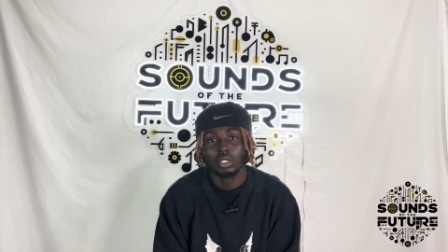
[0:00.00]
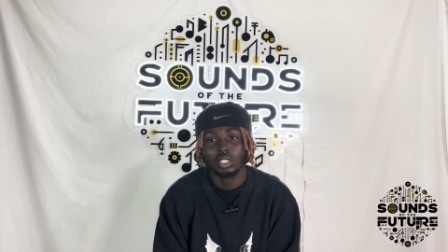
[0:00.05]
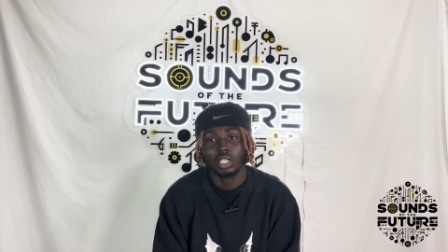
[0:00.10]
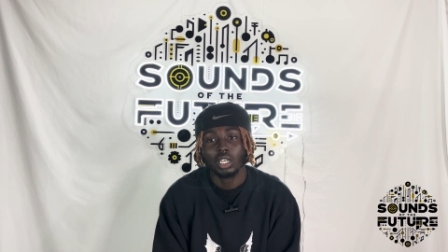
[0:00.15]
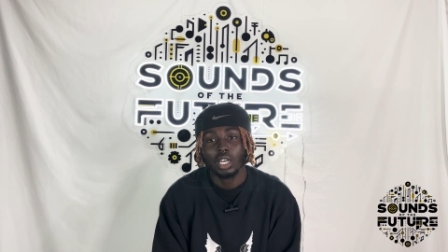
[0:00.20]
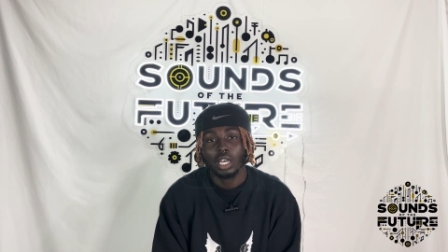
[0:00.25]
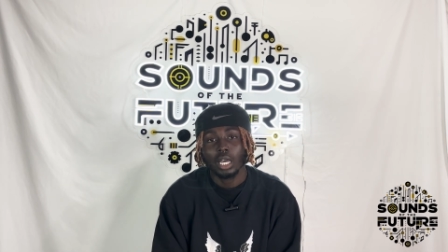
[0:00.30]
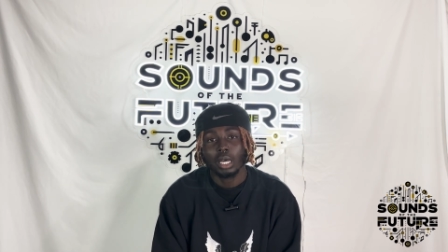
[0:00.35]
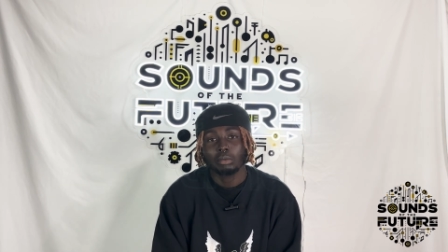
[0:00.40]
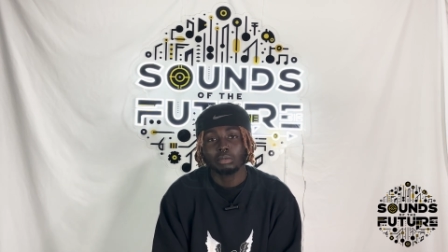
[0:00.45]

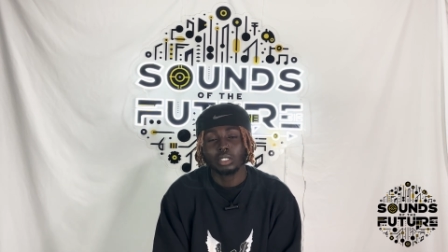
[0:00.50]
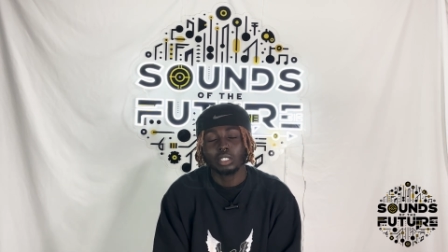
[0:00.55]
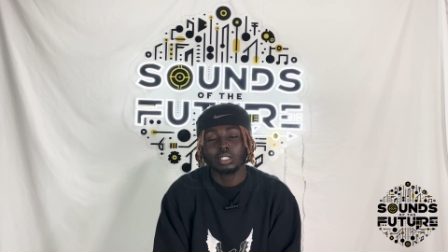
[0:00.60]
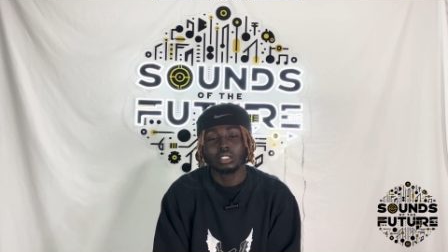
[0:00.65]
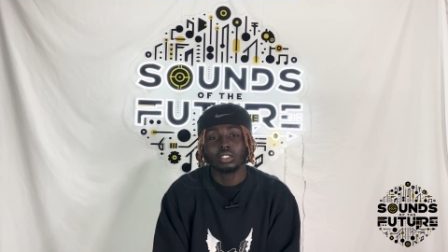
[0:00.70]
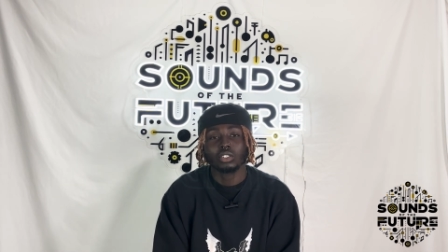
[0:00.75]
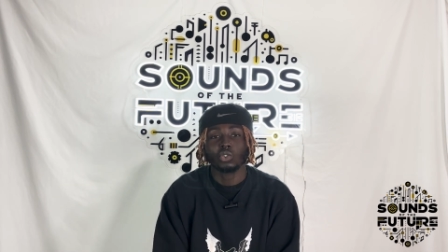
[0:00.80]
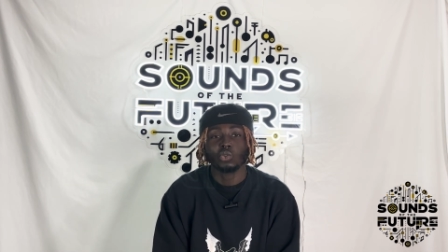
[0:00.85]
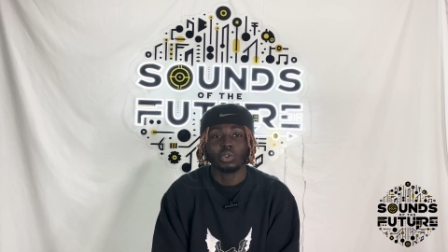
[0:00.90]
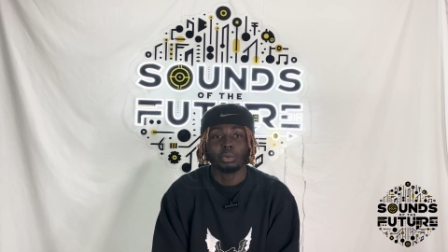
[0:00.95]
I'm singing
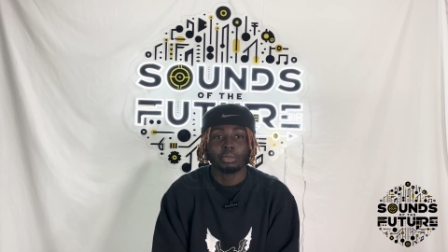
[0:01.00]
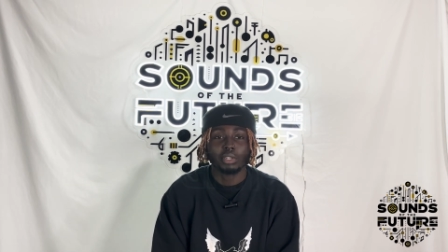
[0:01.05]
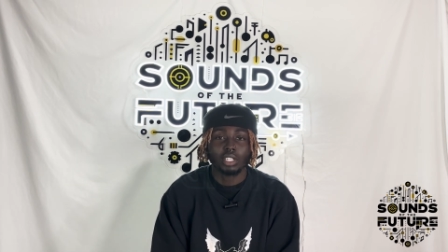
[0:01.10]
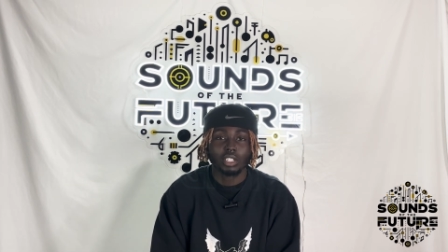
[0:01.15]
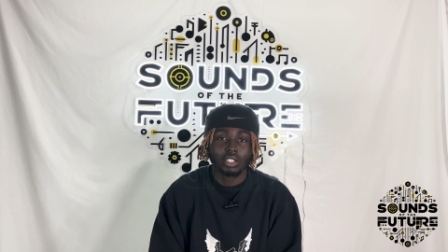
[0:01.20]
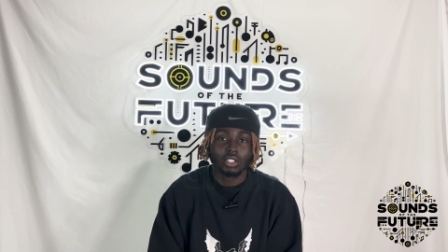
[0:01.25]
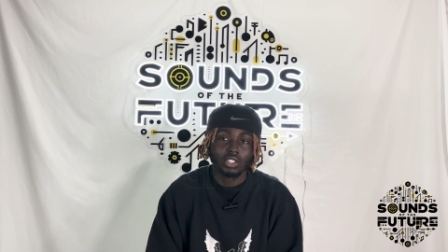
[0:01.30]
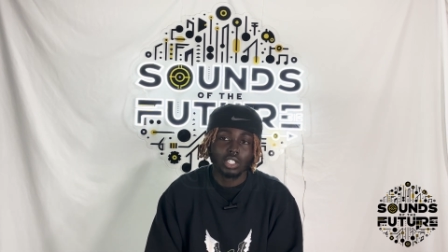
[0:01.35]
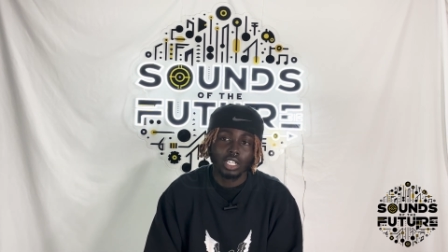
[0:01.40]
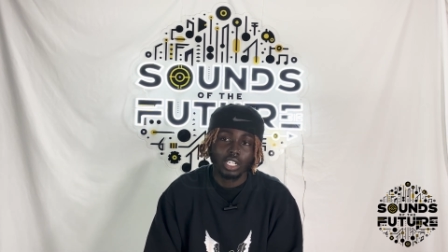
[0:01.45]
to the women in
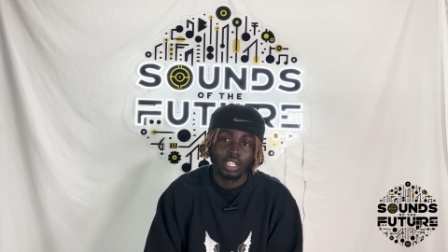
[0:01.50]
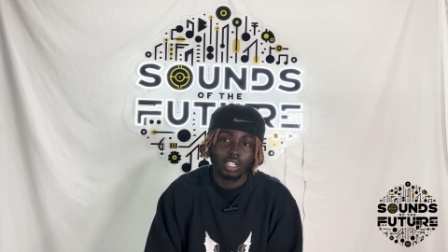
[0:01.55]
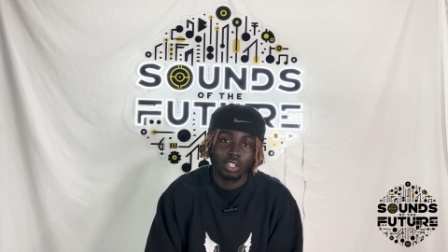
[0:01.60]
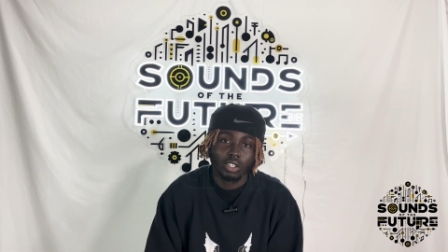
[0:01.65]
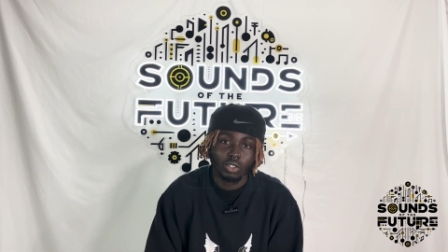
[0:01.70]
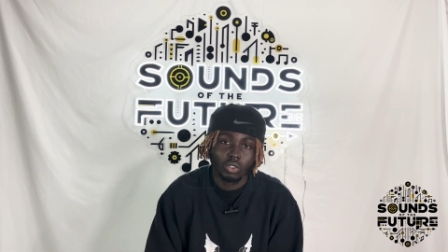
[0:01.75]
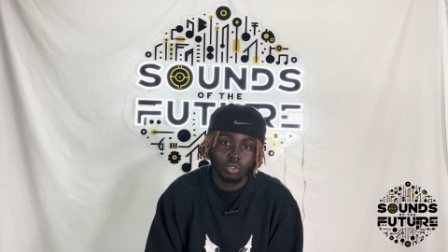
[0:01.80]
the crowd.